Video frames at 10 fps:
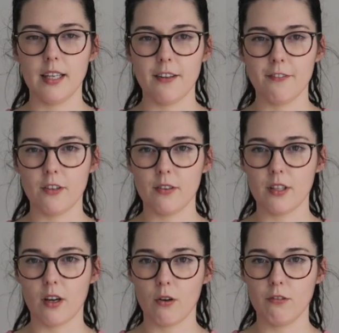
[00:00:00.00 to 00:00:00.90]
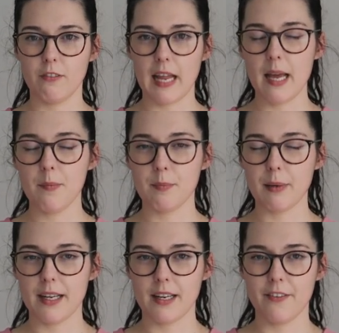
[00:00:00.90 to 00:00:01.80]
if not the whole flap,
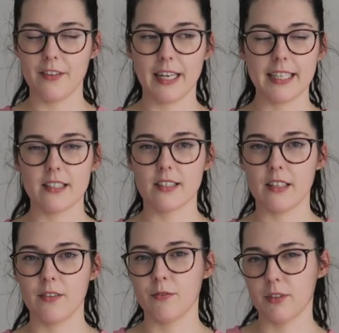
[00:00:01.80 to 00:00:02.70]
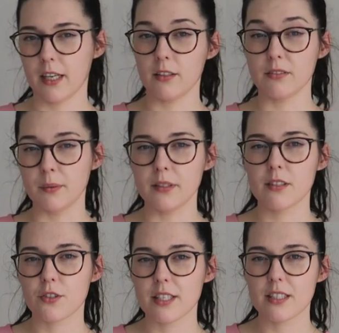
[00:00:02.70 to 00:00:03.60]
but I feel like it's gonna kind of ruin the
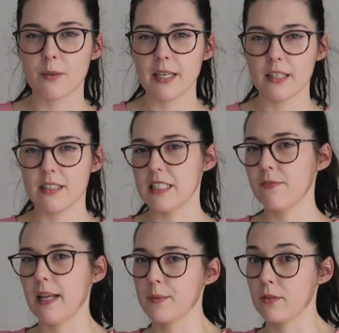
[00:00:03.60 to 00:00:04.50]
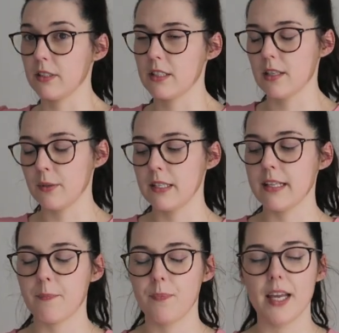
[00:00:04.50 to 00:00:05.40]
dress in a way because these flaps are really sewn in
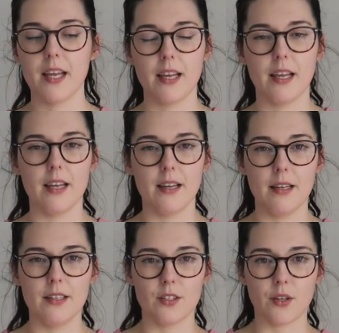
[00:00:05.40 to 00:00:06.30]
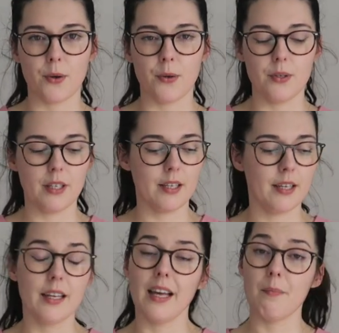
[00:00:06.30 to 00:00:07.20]
there. So
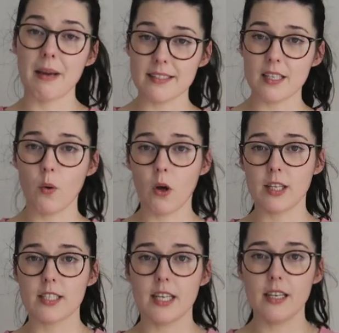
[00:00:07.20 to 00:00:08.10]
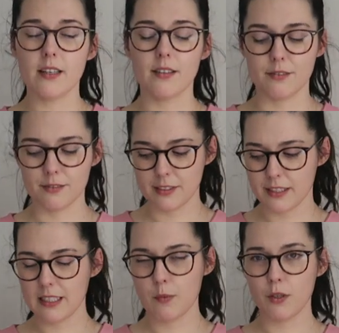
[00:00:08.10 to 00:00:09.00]
amazing quality,
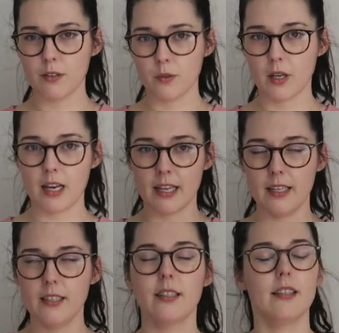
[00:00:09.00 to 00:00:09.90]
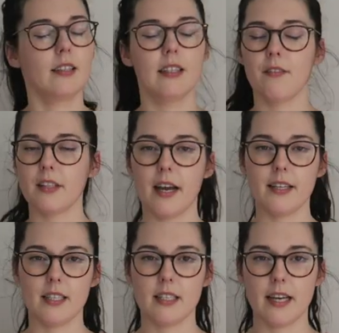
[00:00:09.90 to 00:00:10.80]
really beautiful color, love the
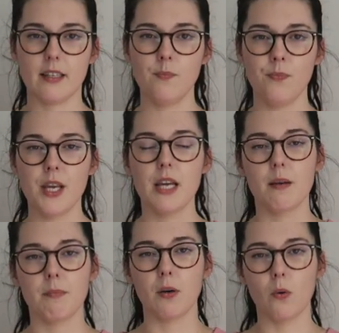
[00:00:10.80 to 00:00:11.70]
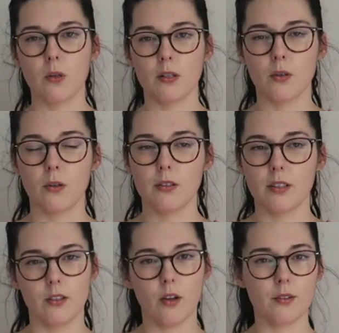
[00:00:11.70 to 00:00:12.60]
heart detail, but all in all,
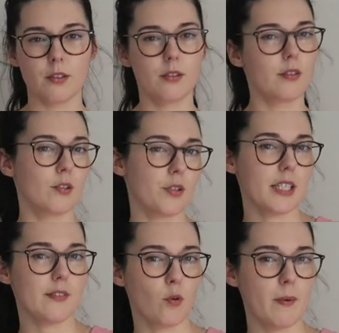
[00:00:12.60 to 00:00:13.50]
not the dress for